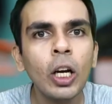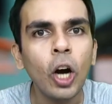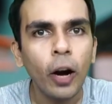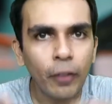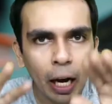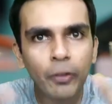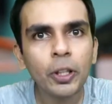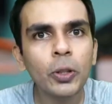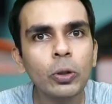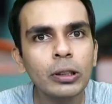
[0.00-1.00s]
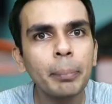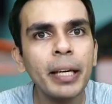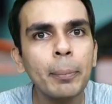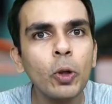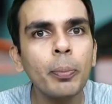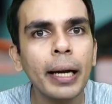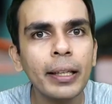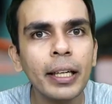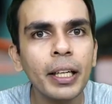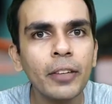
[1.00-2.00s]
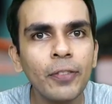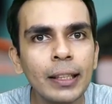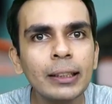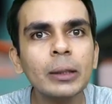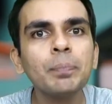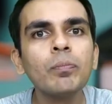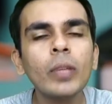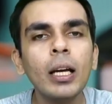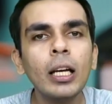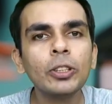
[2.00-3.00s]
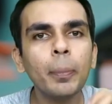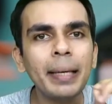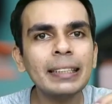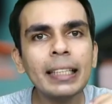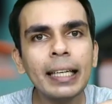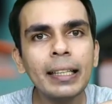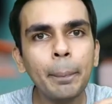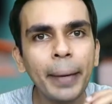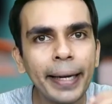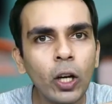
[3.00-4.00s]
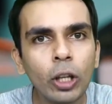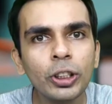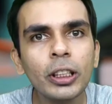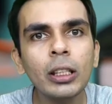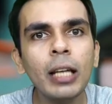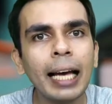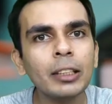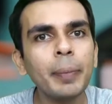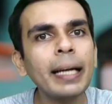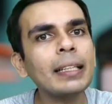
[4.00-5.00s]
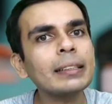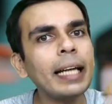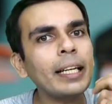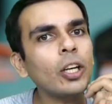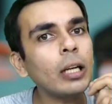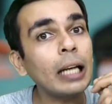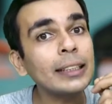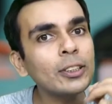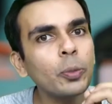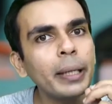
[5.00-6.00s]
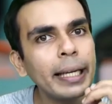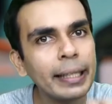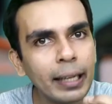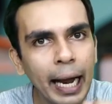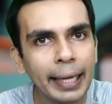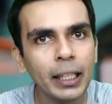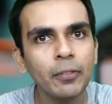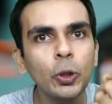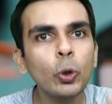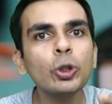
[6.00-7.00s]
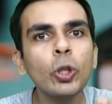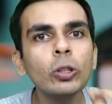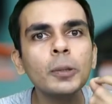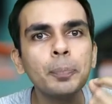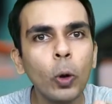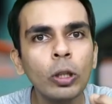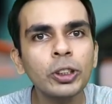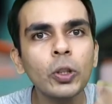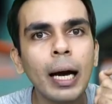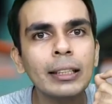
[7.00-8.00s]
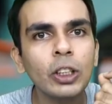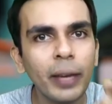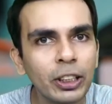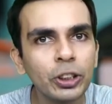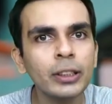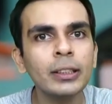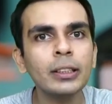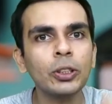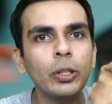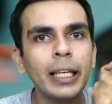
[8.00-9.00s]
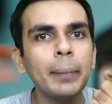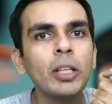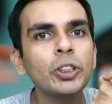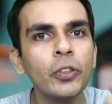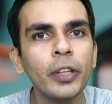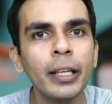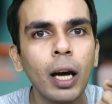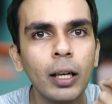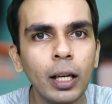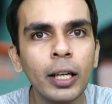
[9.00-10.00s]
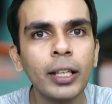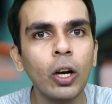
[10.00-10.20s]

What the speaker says: of how to use the big blue button interface. So basically, the pedagogical aspect is that your class has to be interactive. Use those polls to ask questions to keep the children alert